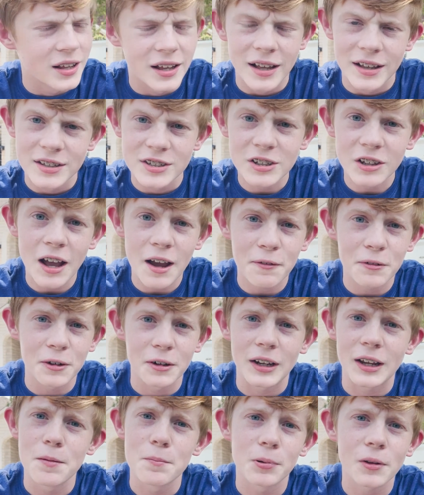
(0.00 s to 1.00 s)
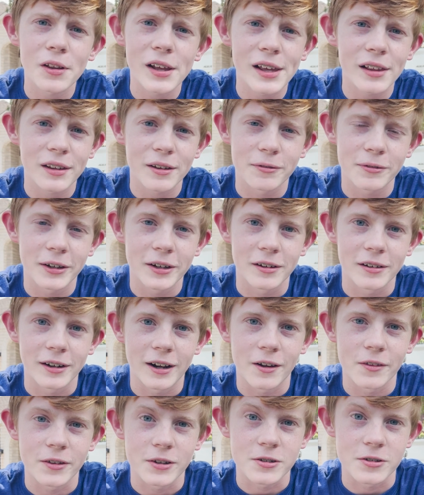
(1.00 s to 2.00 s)
Still haven't completely figured
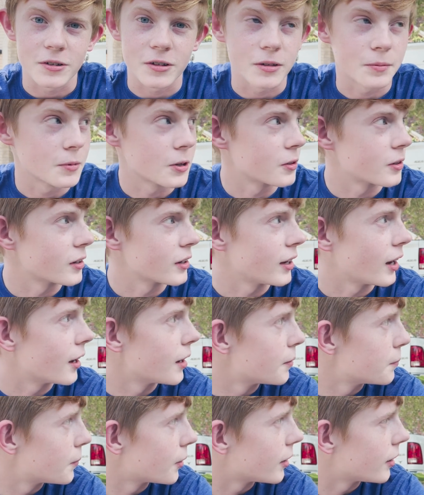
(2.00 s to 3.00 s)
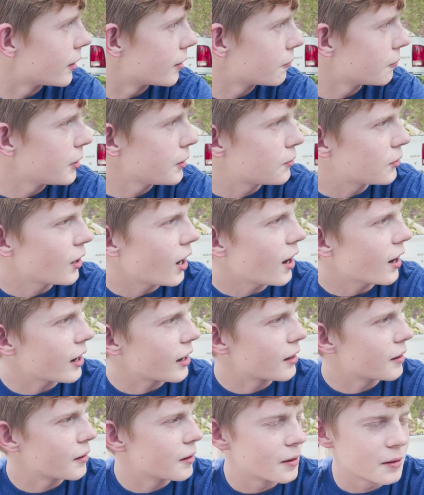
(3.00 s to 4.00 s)
out the trolling motor yet, but we've got
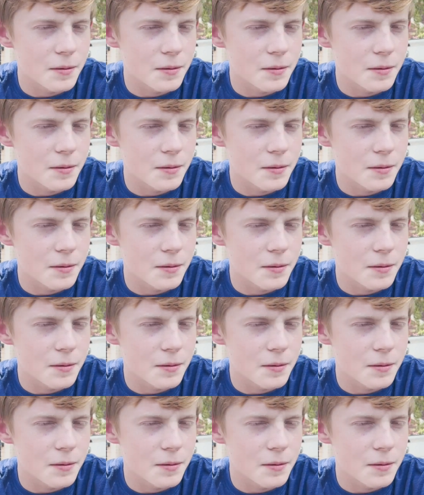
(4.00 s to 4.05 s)
it